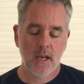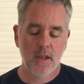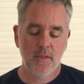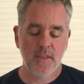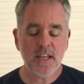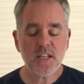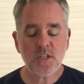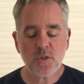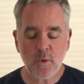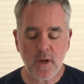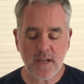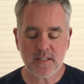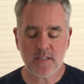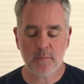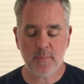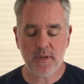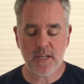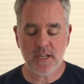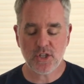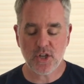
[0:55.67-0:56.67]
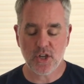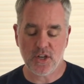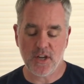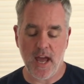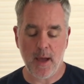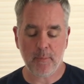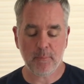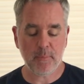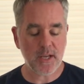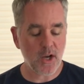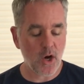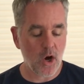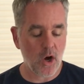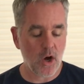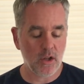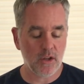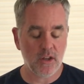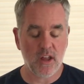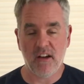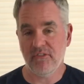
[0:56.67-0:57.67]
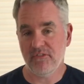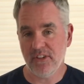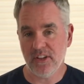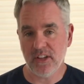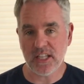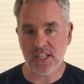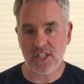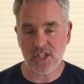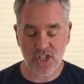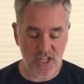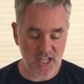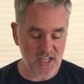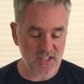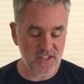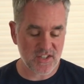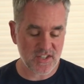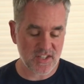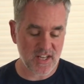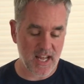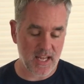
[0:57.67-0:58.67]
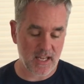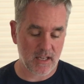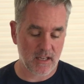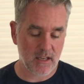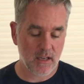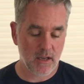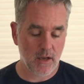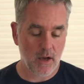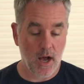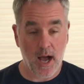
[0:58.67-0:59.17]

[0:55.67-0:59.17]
this recipe should not be called a Philly cheesesteak.